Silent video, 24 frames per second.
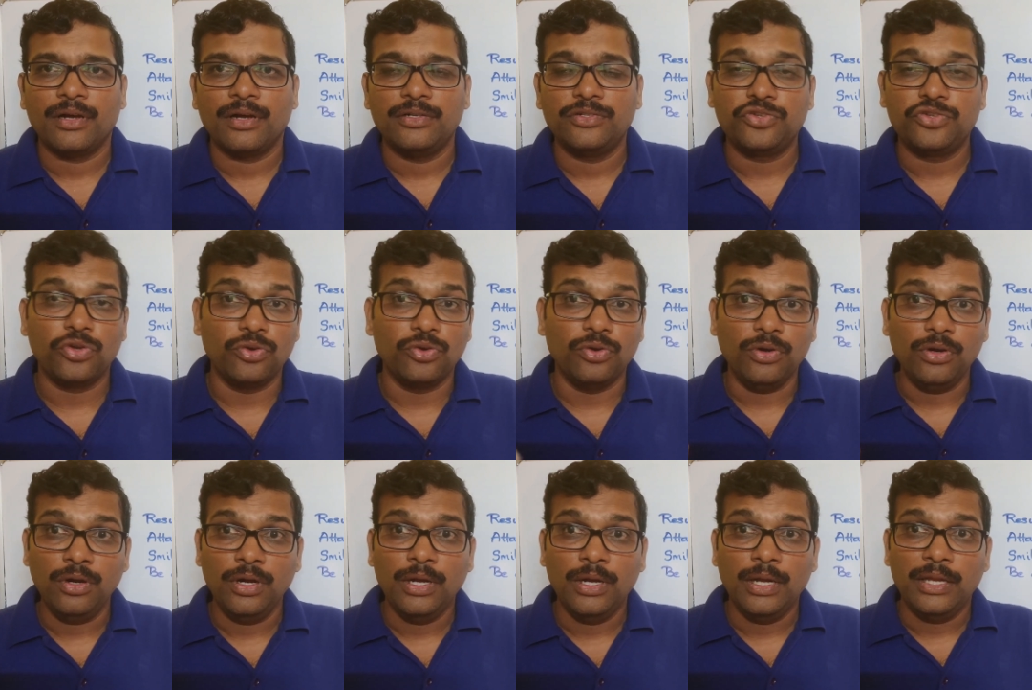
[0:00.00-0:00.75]

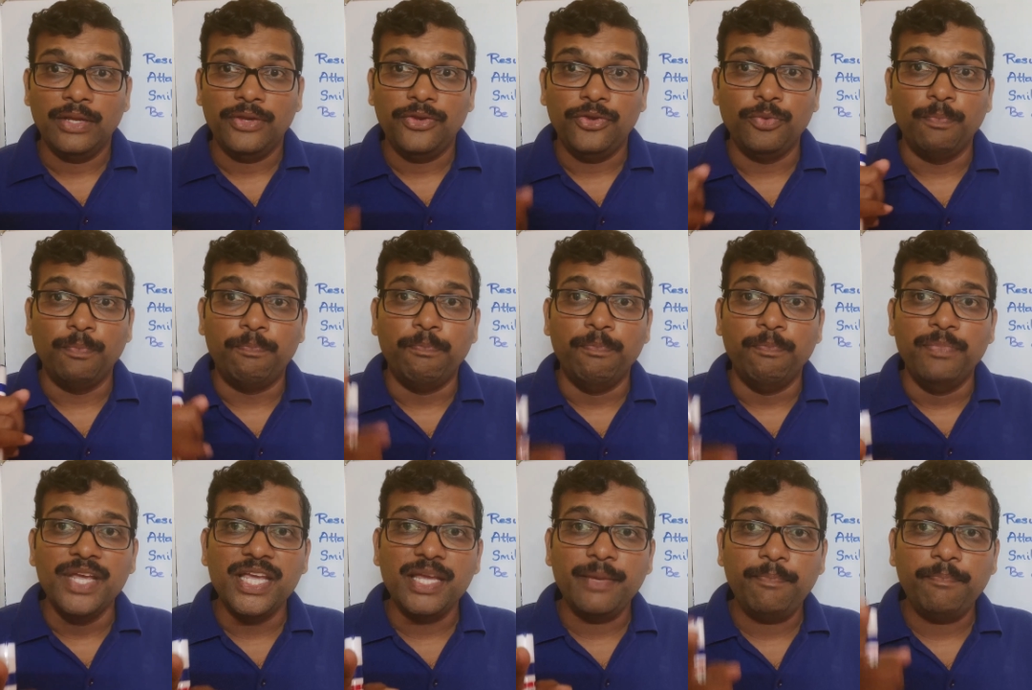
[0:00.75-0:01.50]
So you
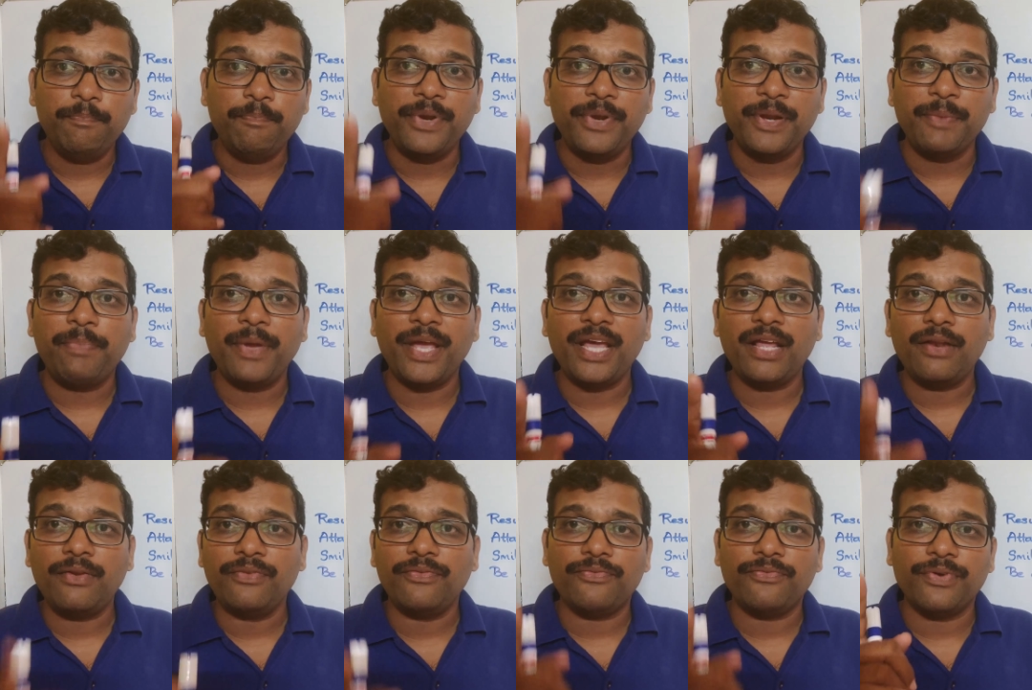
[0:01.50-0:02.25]
be
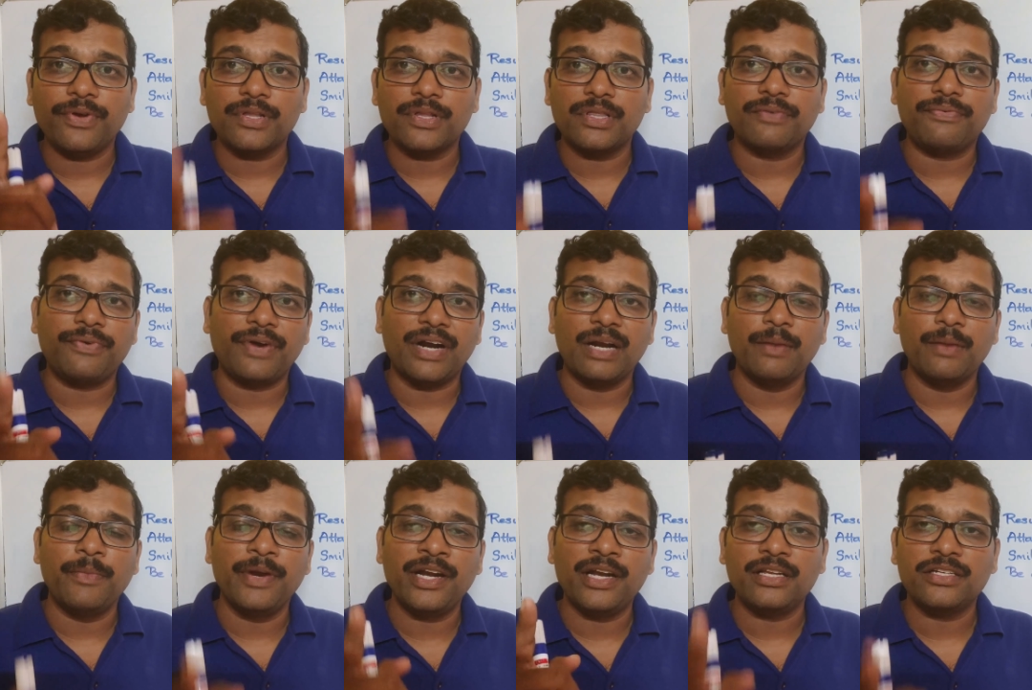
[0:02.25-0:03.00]
prepared for the
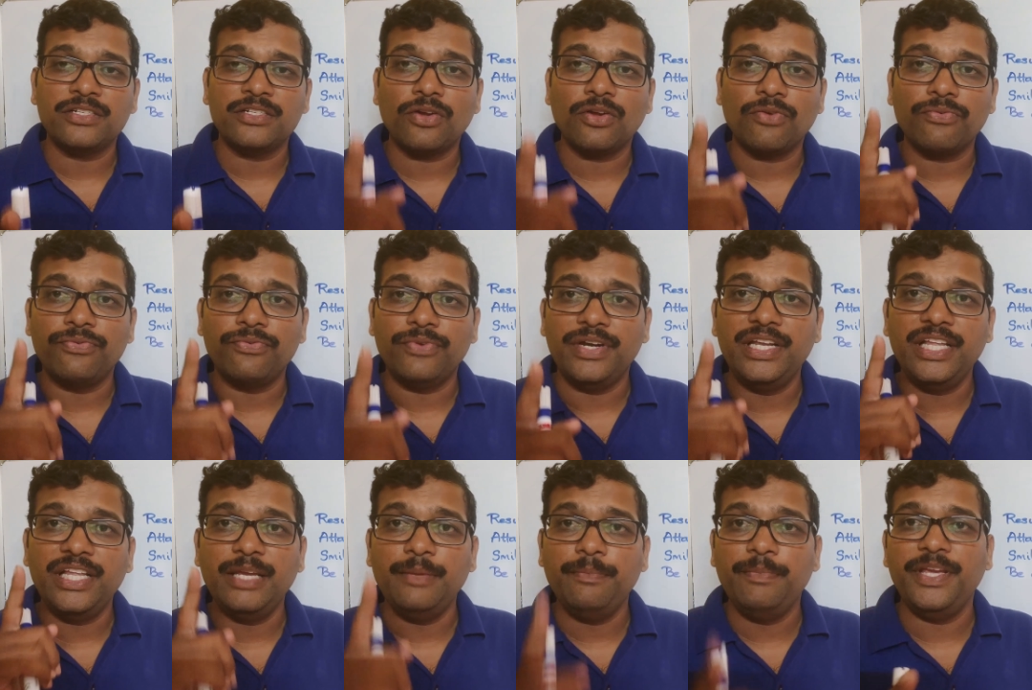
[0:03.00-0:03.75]
fundamentals of
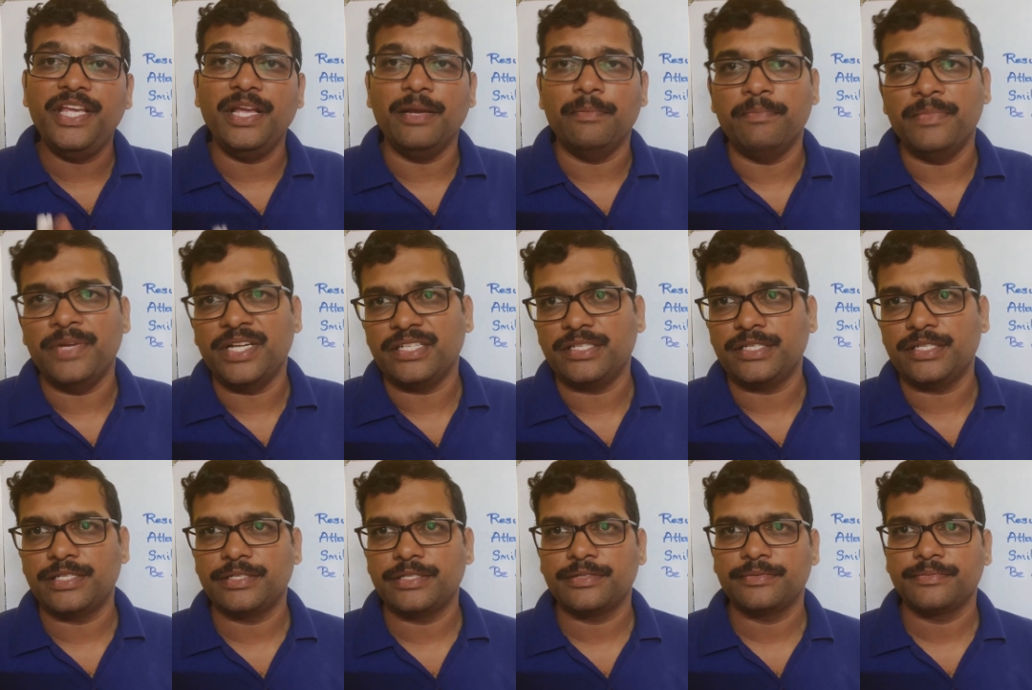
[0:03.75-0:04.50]

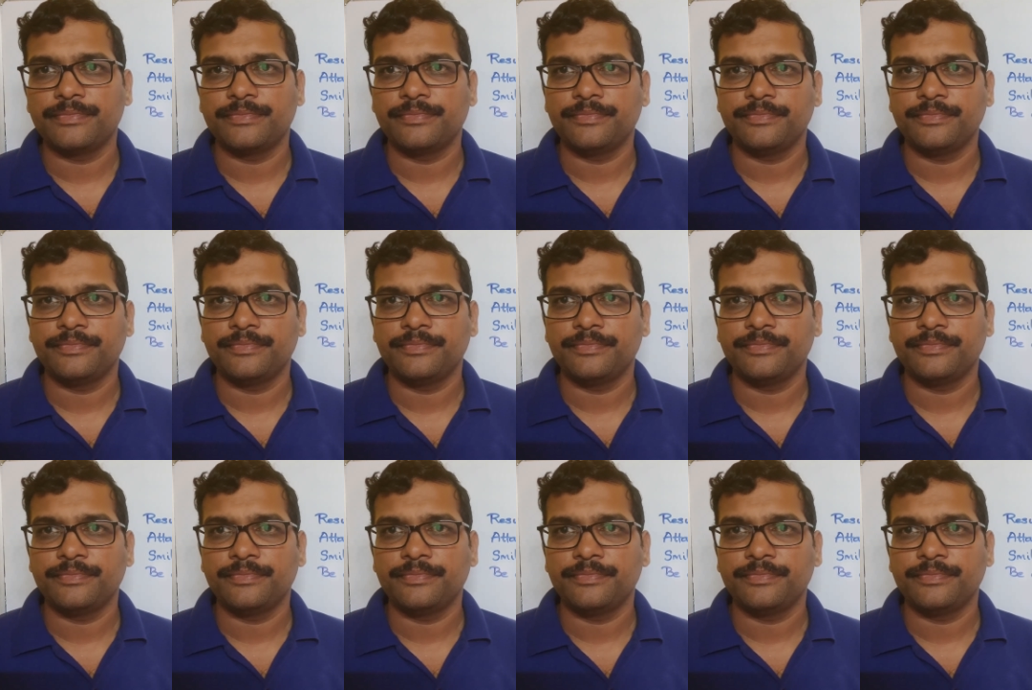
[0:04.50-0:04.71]
DBMS.